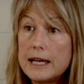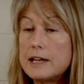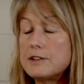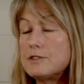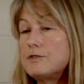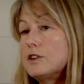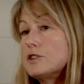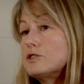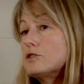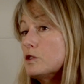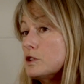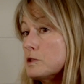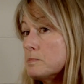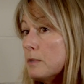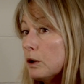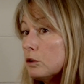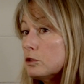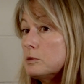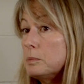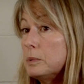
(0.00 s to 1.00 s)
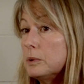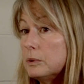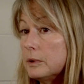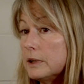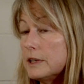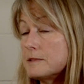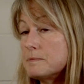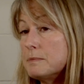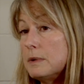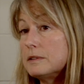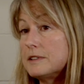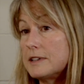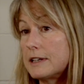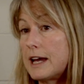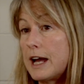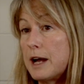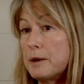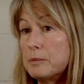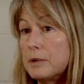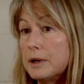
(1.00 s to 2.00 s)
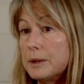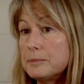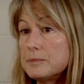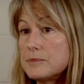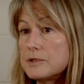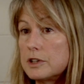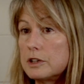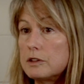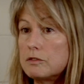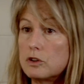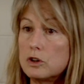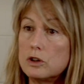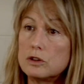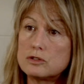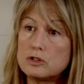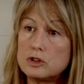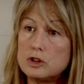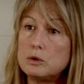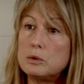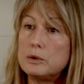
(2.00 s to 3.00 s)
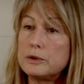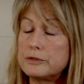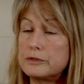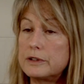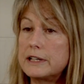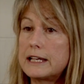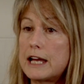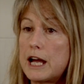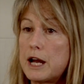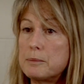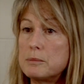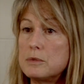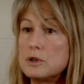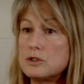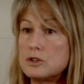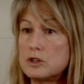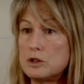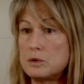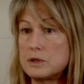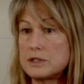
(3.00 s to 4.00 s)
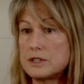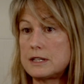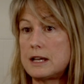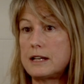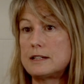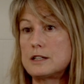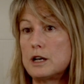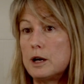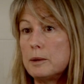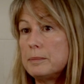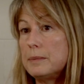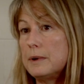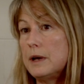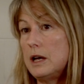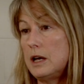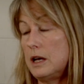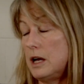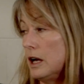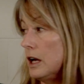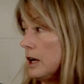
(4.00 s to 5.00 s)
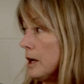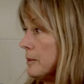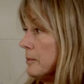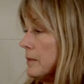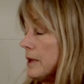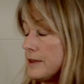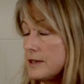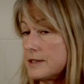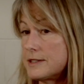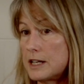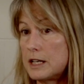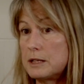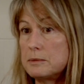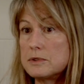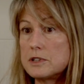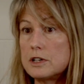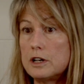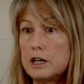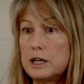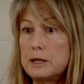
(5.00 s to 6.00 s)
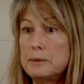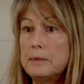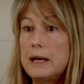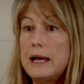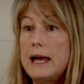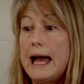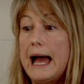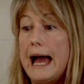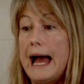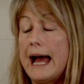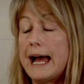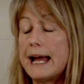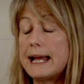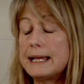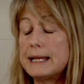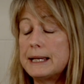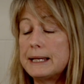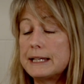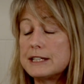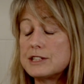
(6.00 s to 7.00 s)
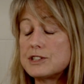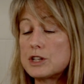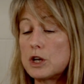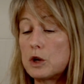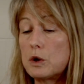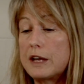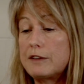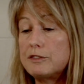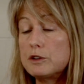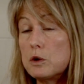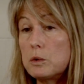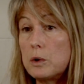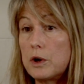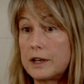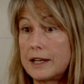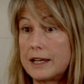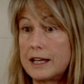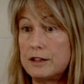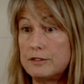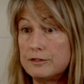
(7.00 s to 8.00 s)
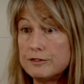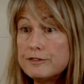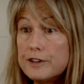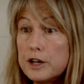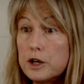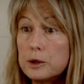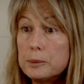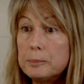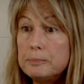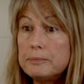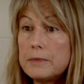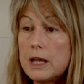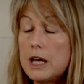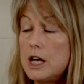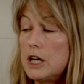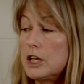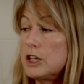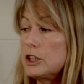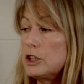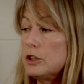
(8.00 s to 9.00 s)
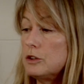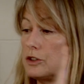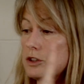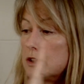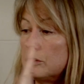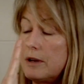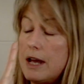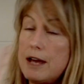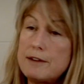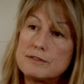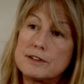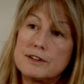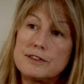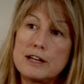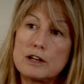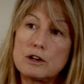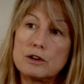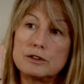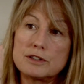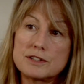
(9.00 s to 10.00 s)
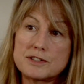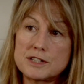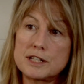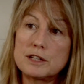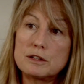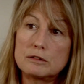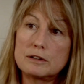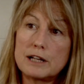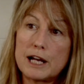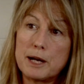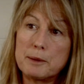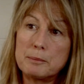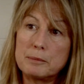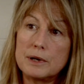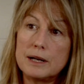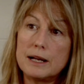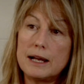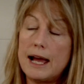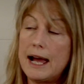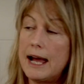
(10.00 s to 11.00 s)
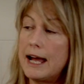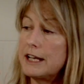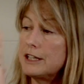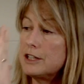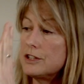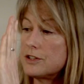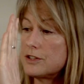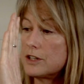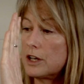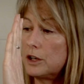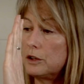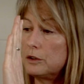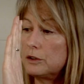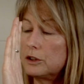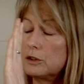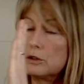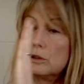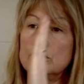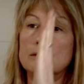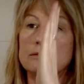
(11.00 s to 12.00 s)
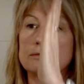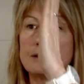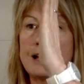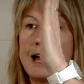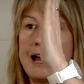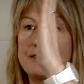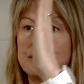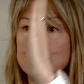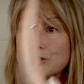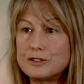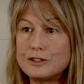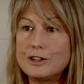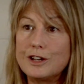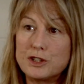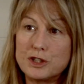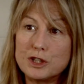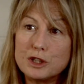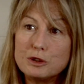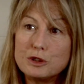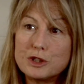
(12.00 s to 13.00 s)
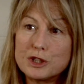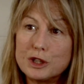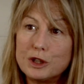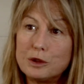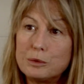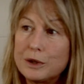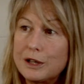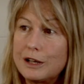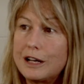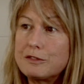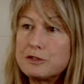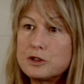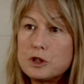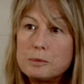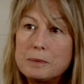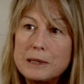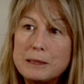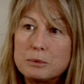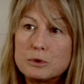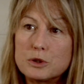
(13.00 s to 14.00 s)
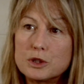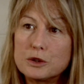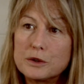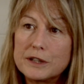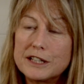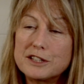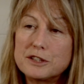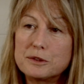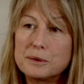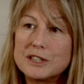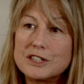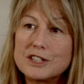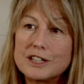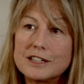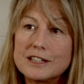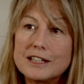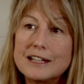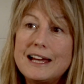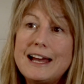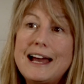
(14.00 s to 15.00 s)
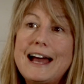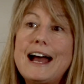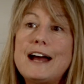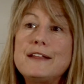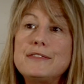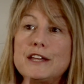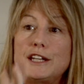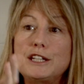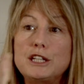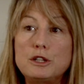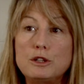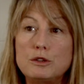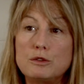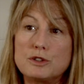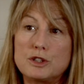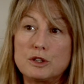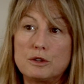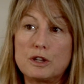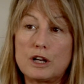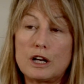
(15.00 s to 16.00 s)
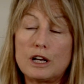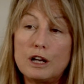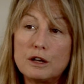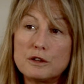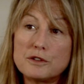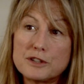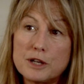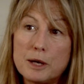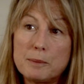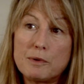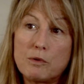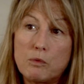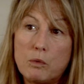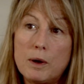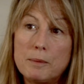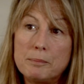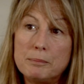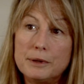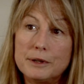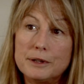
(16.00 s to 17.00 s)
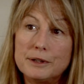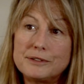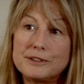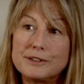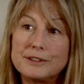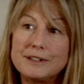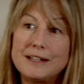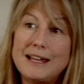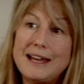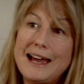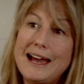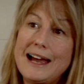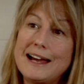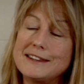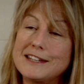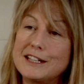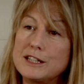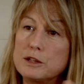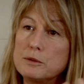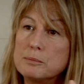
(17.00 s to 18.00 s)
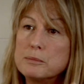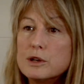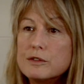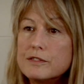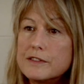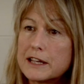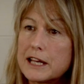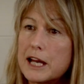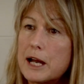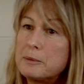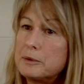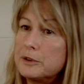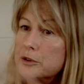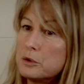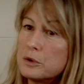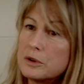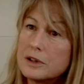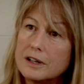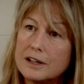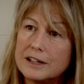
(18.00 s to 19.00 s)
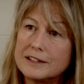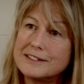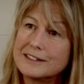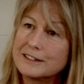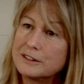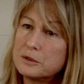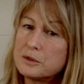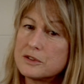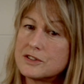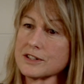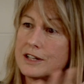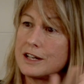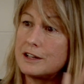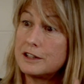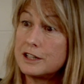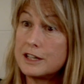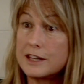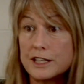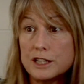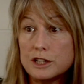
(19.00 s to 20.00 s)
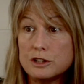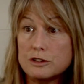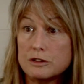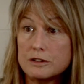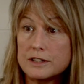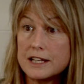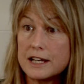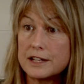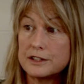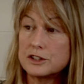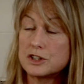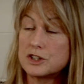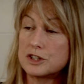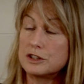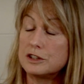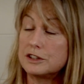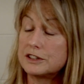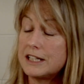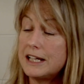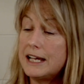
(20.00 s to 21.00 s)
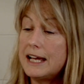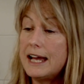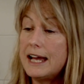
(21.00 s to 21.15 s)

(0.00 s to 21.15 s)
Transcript: First of all, it's multi-camera, so you've got 2 or 3 cameras who are set up at the same time. So if you're working in film, you do everything on a single camera, and so you'll have a 2-shot where you have 2 people talking to each other, and then you do the close-up of one person, and then you move the camera and all the lighting and all the sound, and then you do the other shot.